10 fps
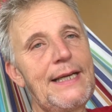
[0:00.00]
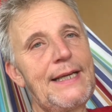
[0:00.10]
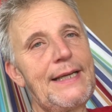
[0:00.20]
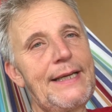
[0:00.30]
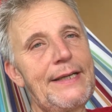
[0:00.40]

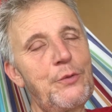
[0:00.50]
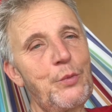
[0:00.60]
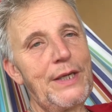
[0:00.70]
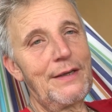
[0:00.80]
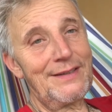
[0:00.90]
And
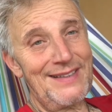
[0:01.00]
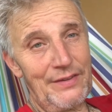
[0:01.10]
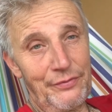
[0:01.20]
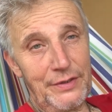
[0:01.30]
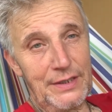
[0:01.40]
we are
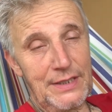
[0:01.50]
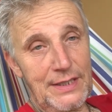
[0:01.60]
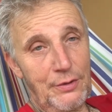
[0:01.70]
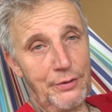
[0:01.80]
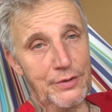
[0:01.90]

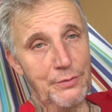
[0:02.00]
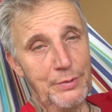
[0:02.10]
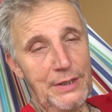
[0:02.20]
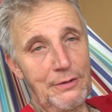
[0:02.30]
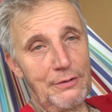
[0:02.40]
definitely going to
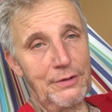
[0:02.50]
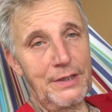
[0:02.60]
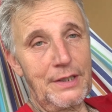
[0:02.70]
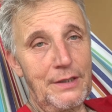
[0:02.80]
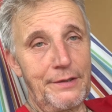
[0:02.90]
be longer
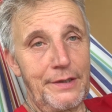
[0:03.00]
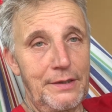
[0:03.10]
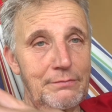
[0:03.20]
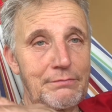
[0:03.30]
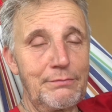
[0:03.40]
here
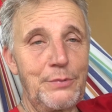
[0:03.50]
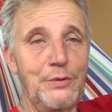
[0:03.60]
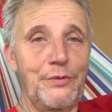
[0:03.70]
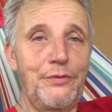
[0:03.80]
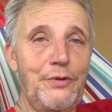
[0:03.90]
in
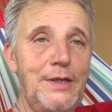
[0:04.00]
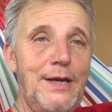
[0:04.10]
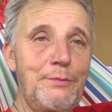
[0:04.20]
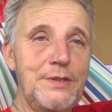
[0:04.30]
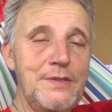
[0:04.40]
beautiful
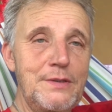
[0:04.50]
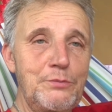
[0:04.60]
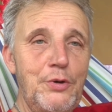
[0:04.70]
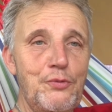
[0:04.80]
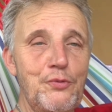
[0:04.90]
Lamas in
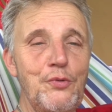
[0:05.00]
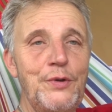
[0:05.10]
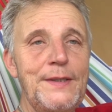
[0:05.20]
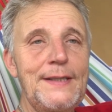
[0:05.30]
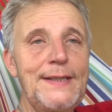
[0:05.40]
Peru.
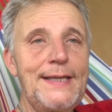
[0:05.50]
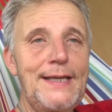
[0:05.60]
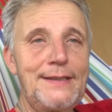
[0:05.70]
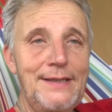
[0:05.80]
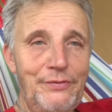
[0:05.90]

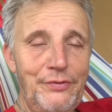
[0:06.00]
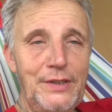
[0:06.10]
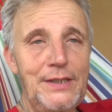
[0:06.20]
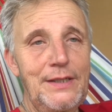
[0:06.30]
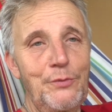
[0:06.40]
And
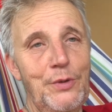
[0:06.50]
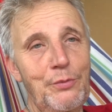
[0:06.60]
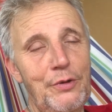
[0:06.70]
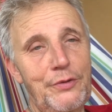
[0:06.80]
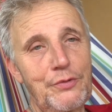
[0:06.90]
definitely we
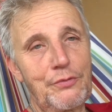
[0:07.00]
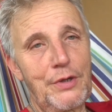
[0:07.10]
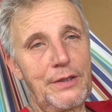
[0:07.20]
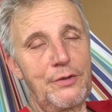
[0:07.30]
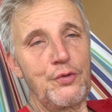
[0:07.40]
want to
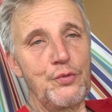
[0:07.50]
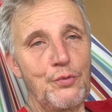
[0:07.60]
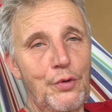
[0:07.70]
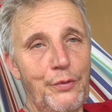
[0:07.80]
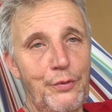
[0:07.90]
run two
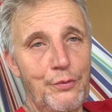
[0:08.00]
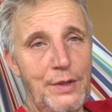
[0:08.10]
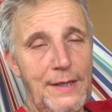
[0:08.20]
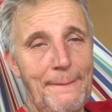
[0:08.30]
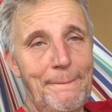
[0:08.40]
or
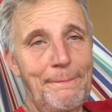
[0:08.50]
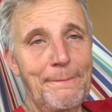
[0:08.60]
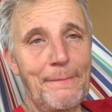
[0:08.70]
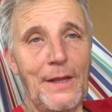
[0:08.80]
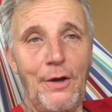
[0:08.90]
three
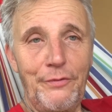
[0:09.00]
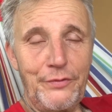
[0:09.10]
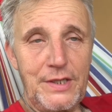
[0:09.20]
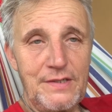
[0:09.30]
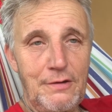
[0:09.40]
of
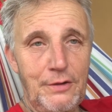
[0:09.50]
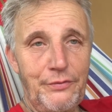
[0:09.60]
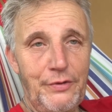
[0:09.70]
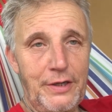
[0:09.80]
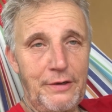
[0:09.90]
these heart
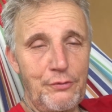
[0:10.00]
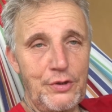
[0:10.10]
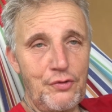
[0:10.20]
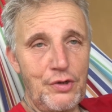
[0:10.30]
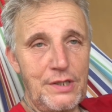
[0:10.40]
fire
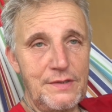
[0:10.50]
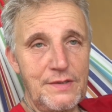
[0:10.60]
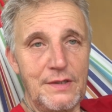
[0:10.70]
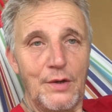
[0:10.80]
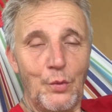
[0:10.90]

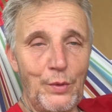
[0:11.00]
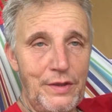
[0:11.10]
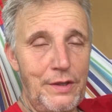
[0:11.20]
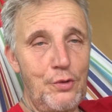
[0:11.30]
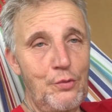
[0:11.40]
retreats
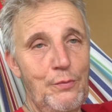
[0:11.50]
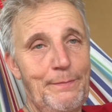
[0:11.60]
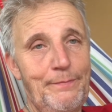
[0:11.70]
with you.